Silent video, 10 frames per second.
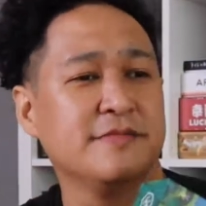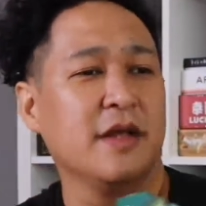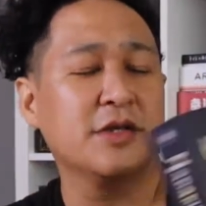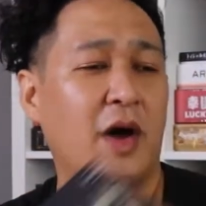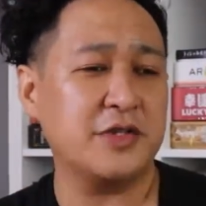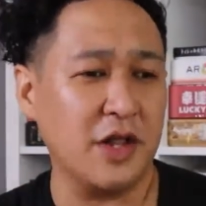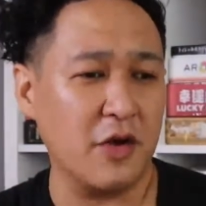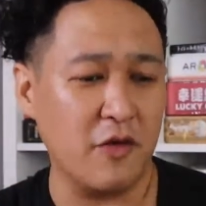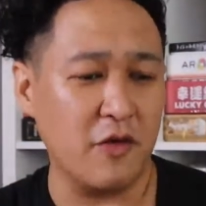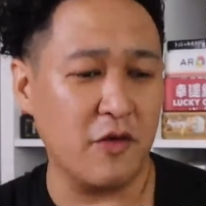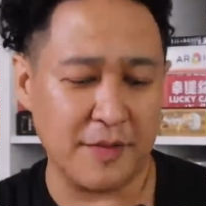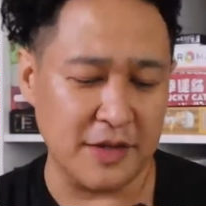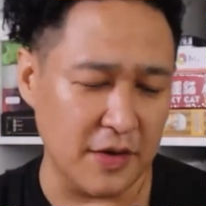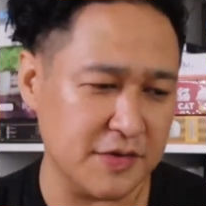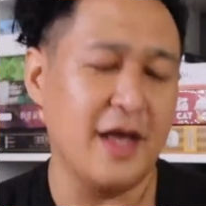So I strongly recommend
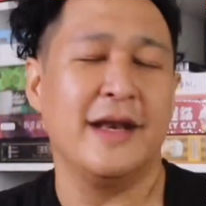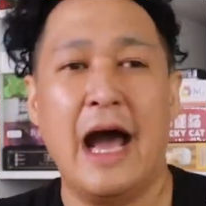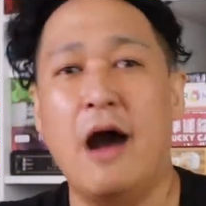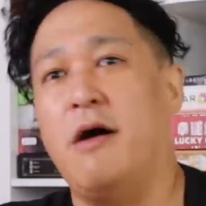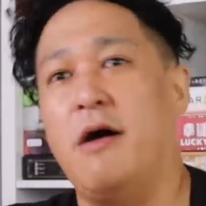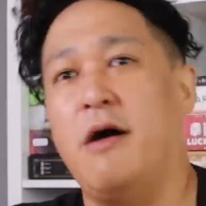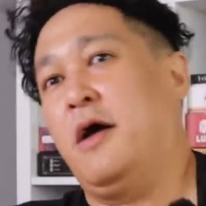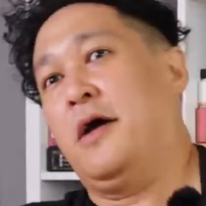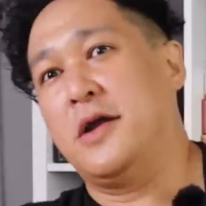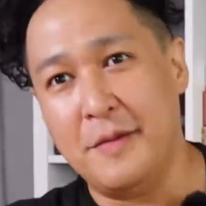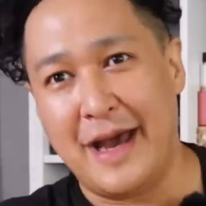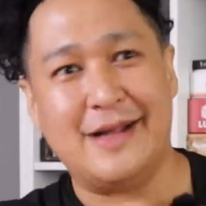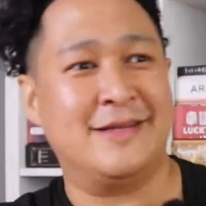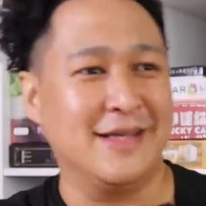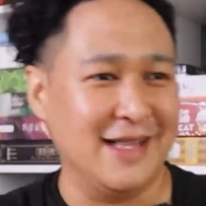those. Now, going
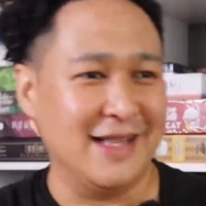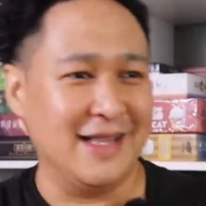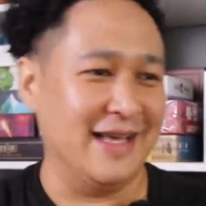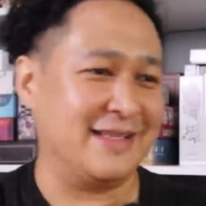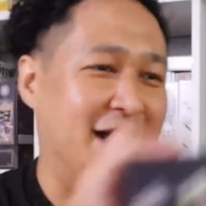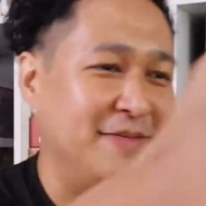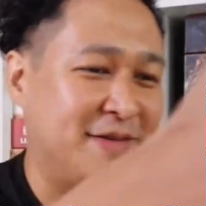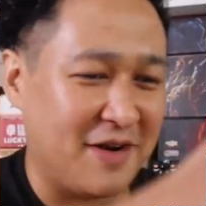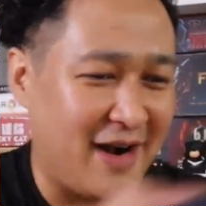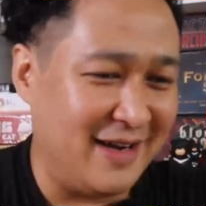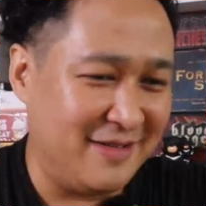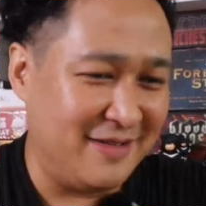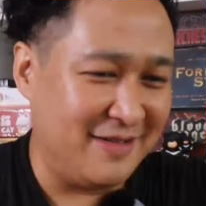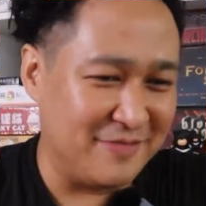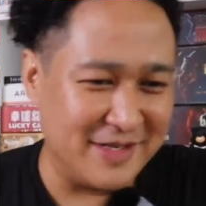back to the list, I'm sorry.
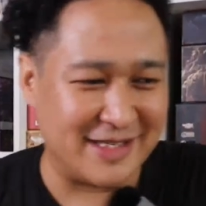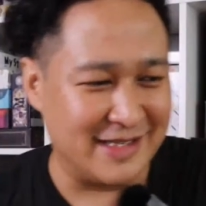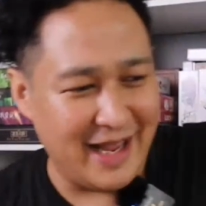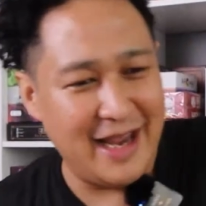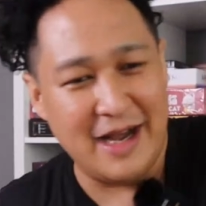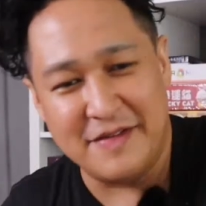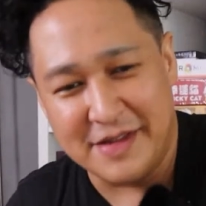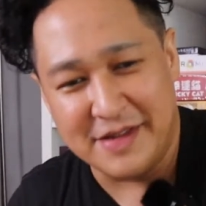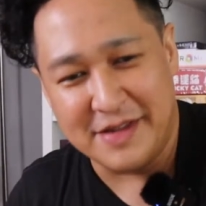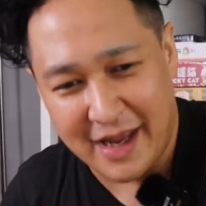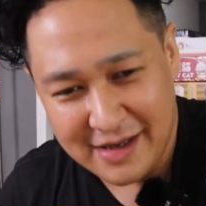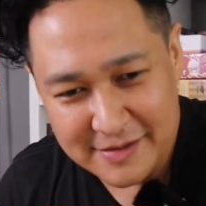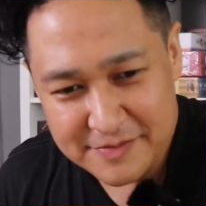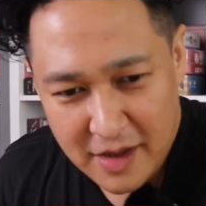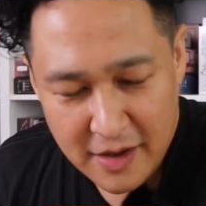We're just delaying everything.
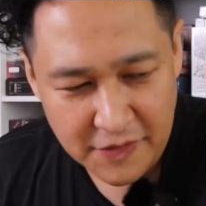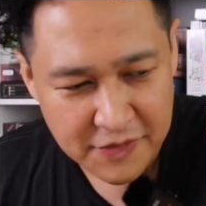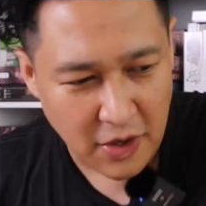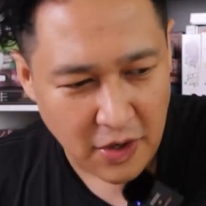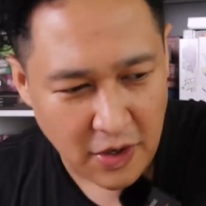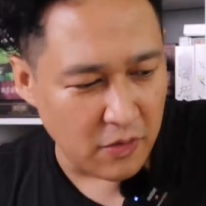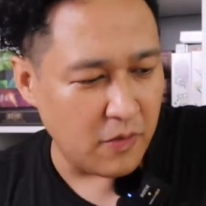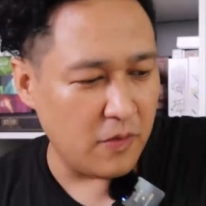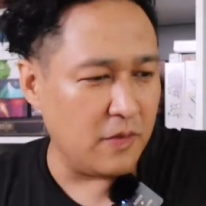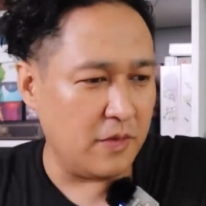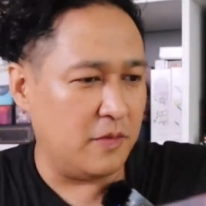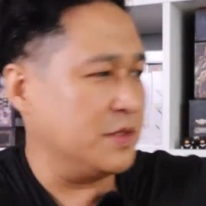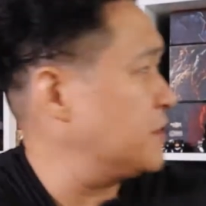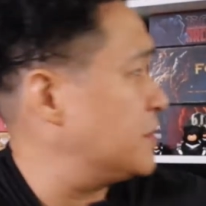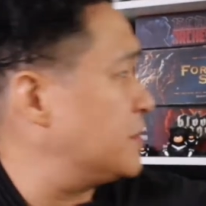So
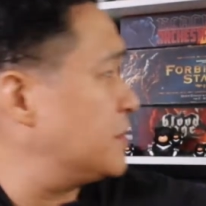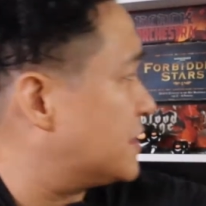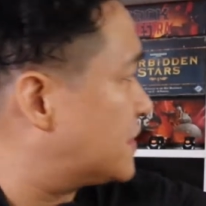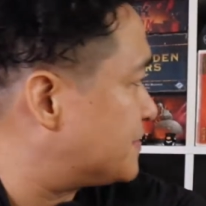we'll do this.